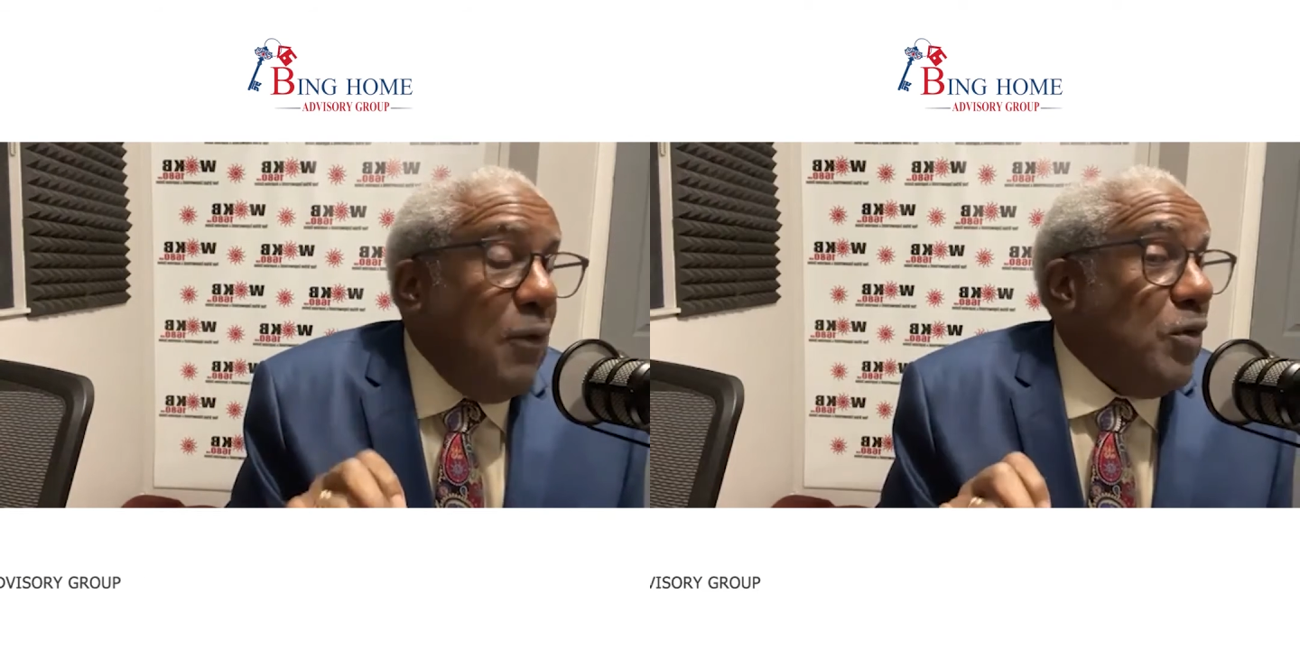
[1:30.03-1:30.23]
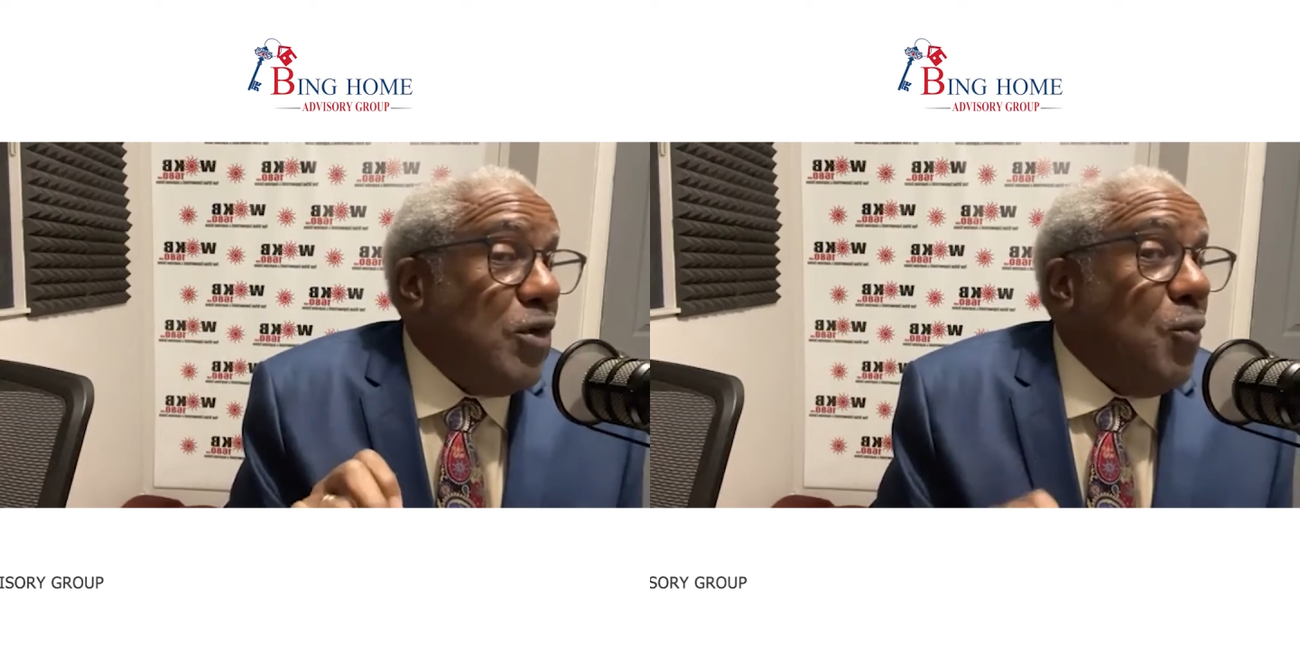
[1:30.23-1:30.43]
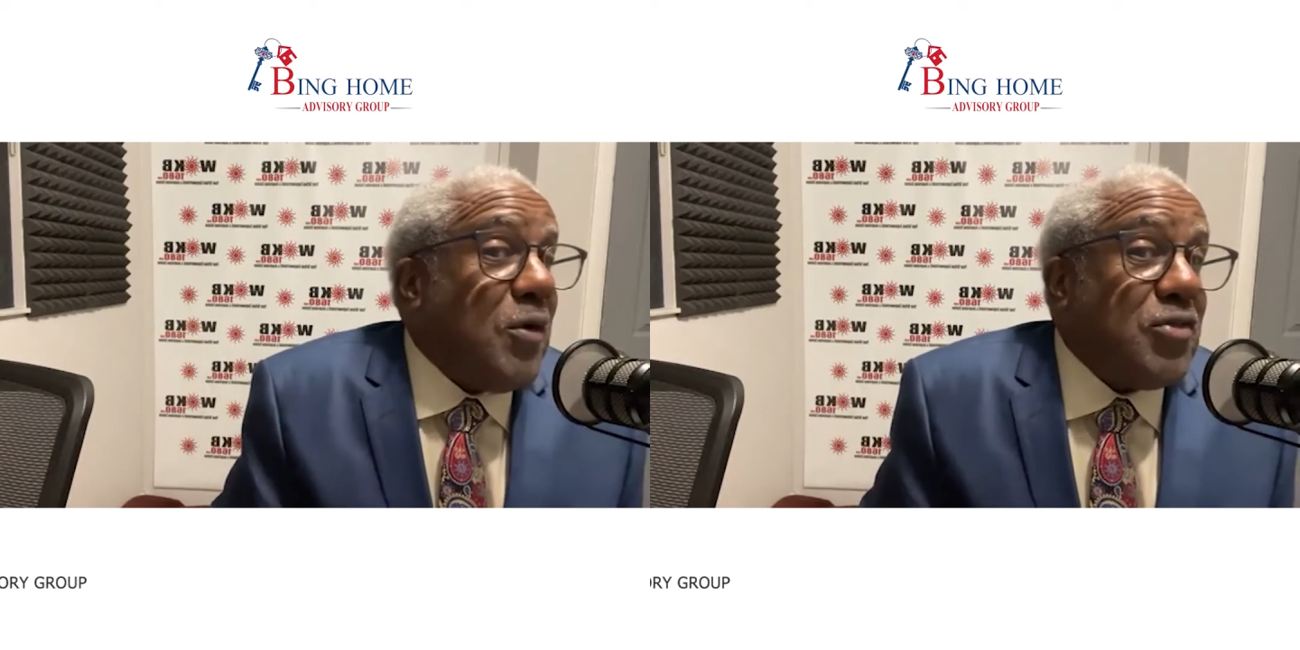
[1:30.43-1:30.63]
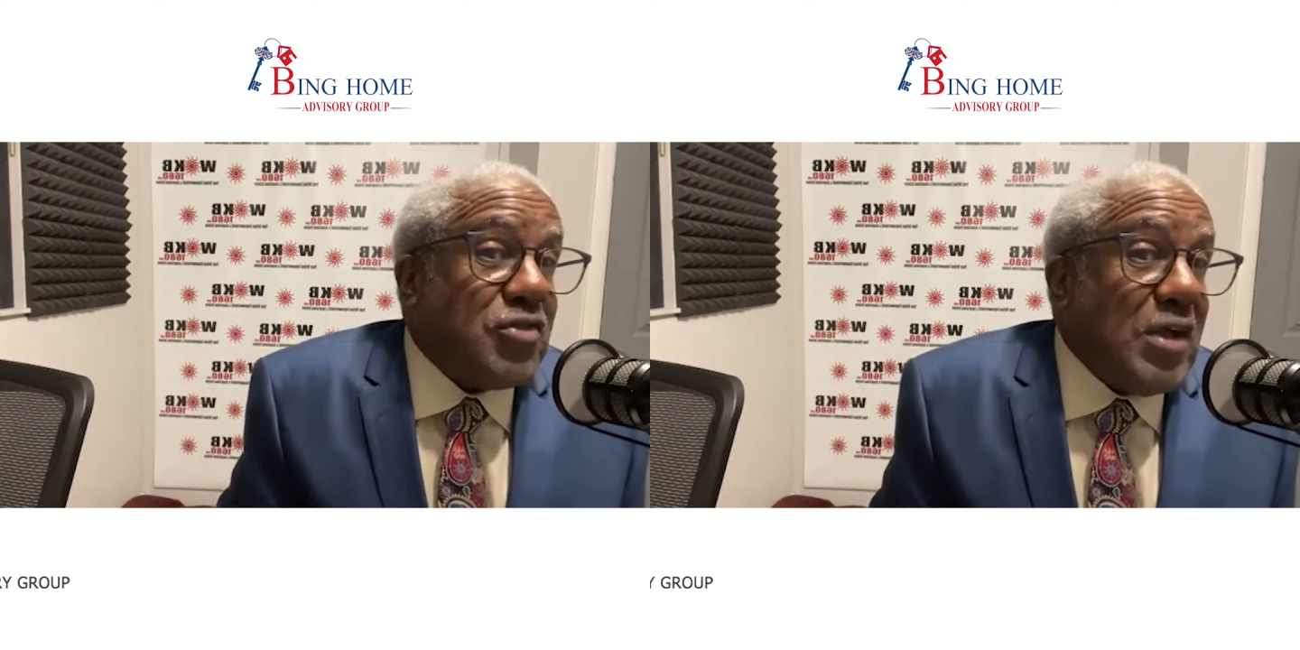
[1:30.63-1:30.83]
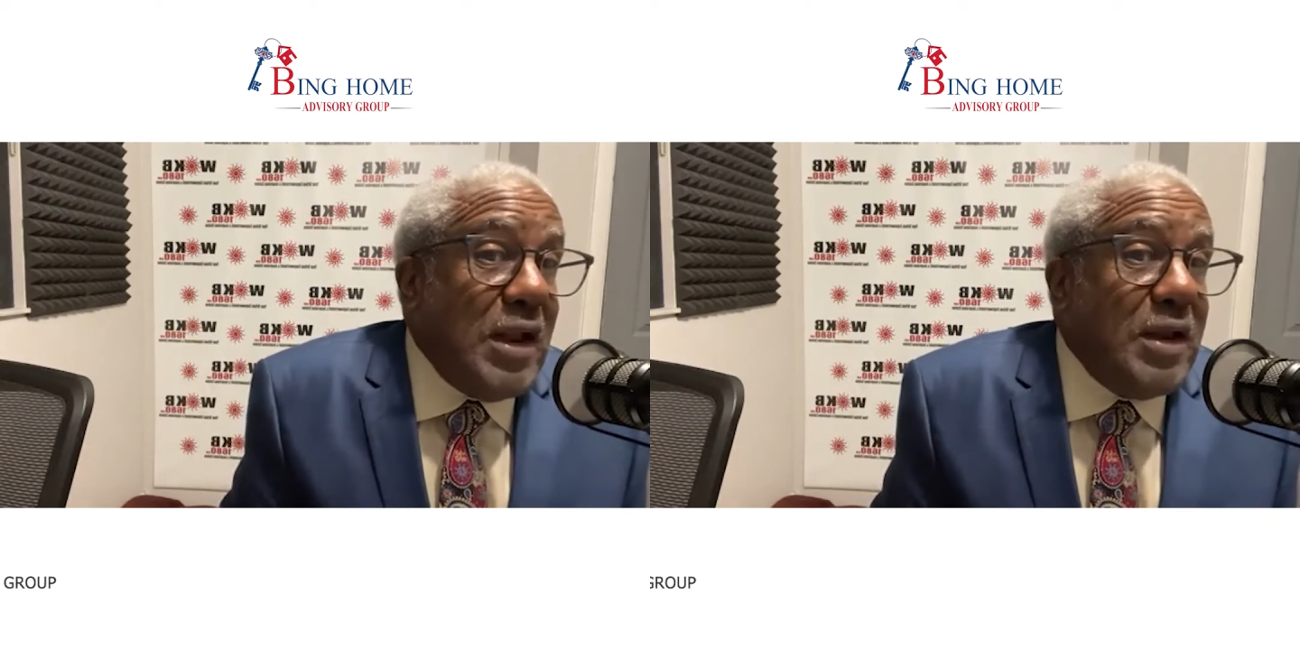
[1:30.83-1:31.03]
And when you want
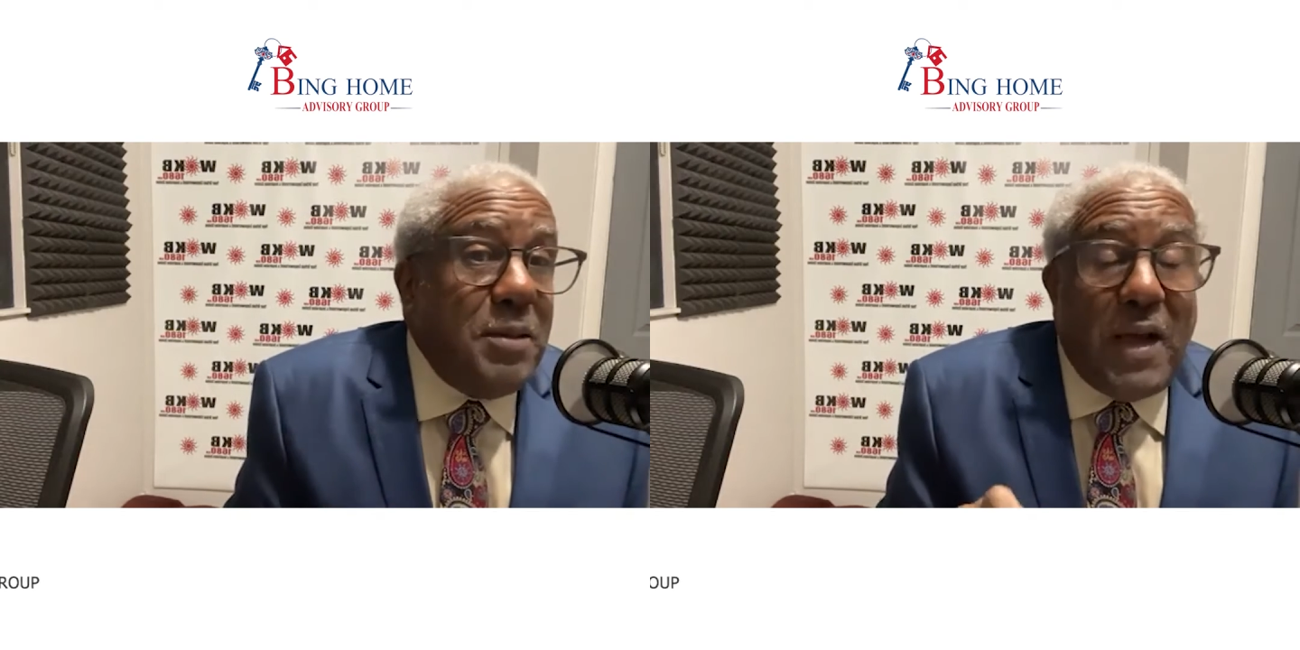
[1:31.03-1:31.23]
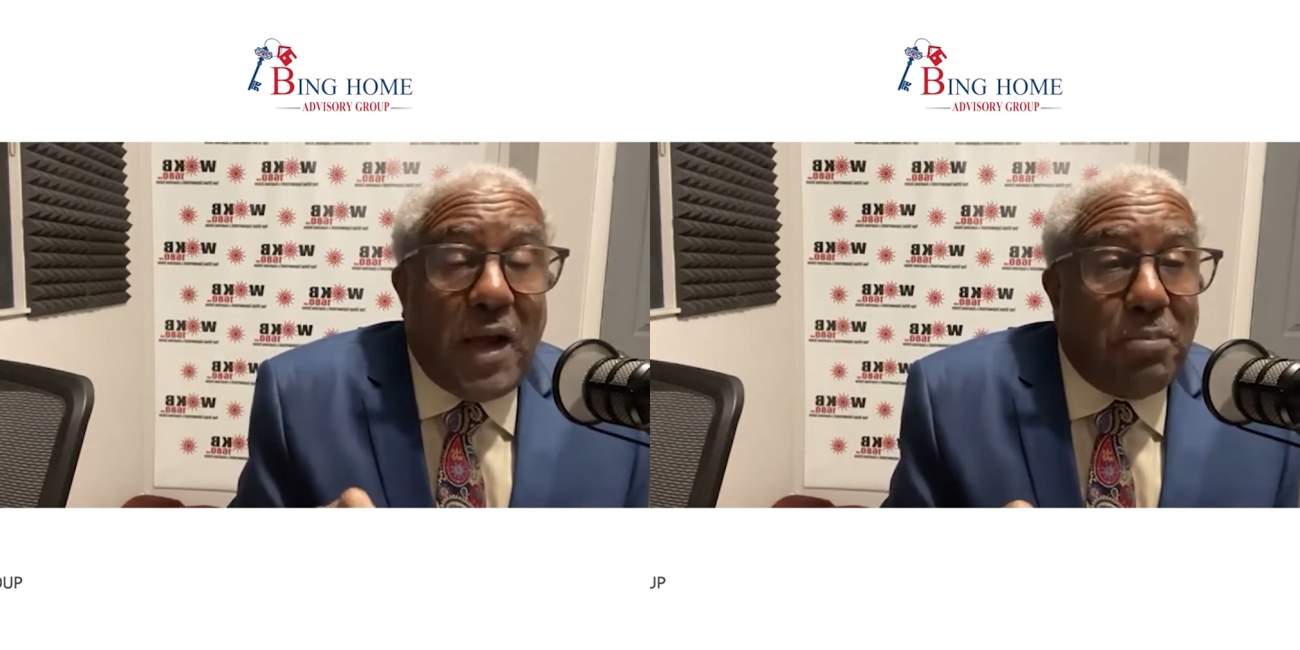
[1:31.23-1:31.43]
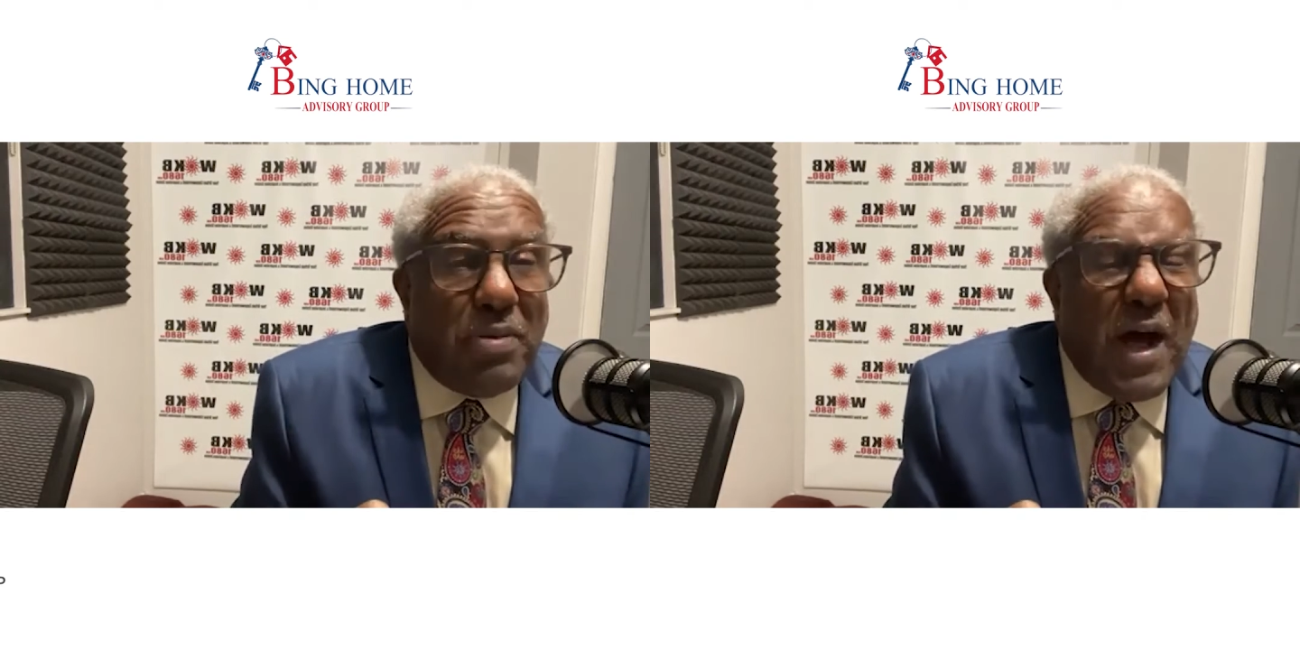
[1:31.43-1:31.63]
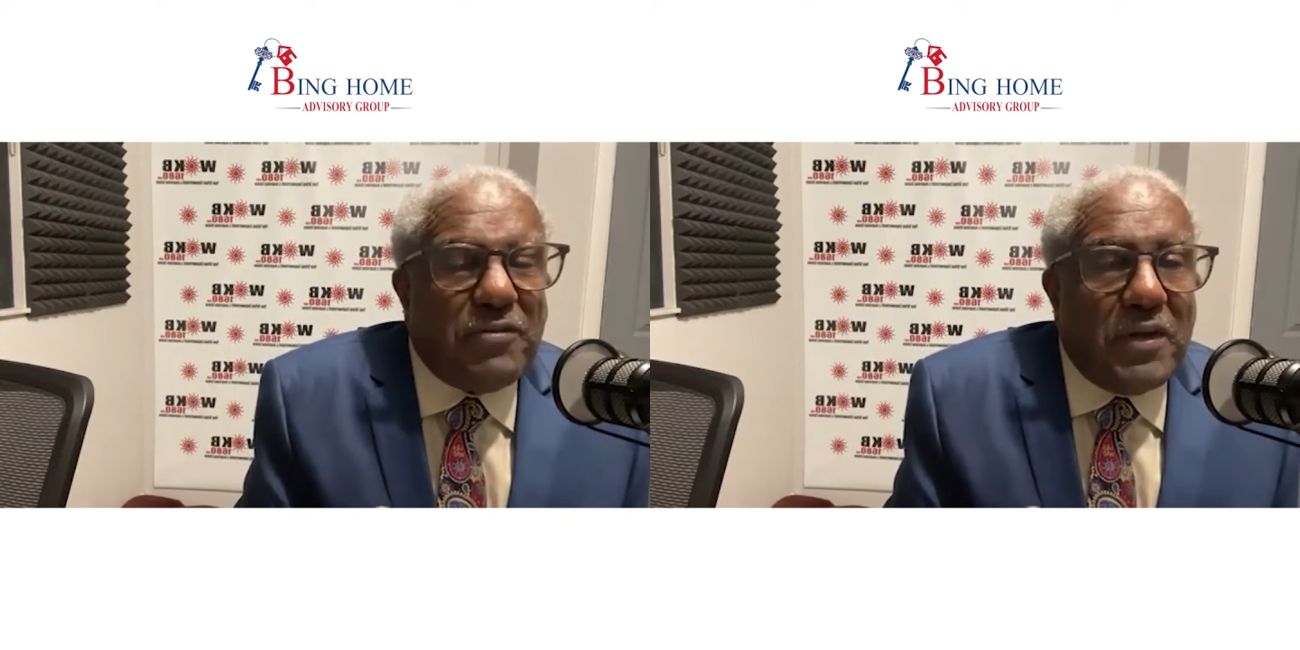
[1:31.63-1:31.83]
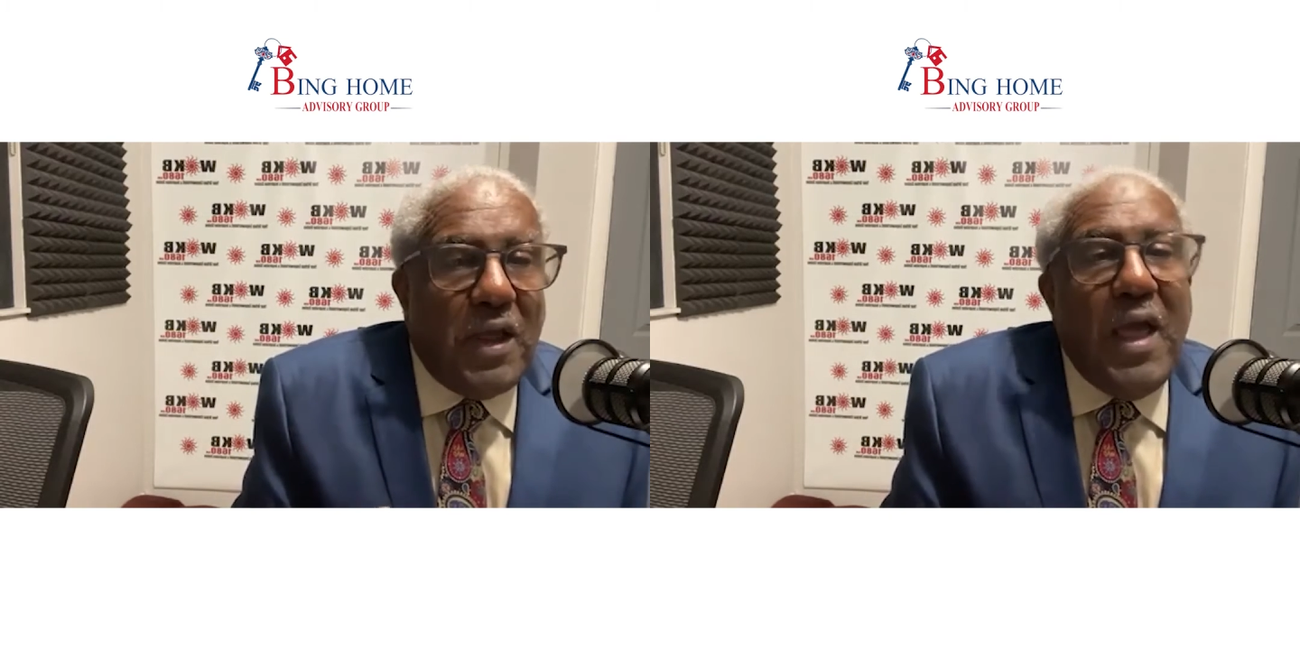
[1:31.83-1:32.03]
to sell it and make a
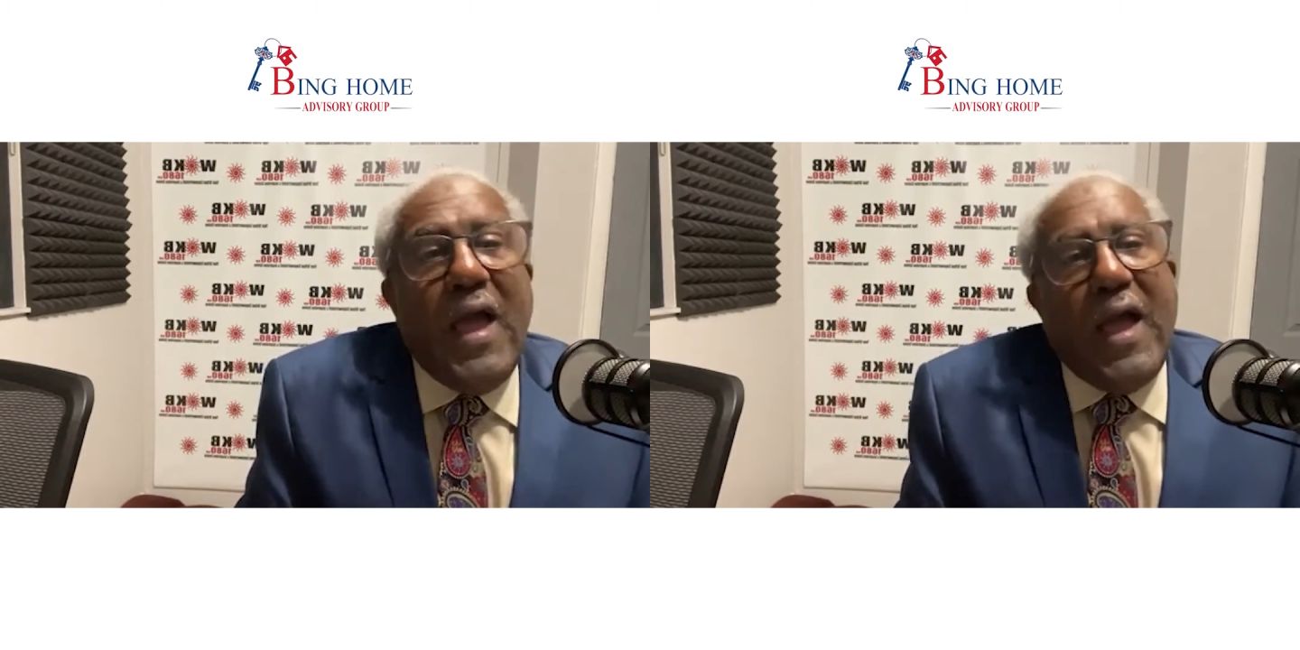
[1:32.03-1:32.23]
profit,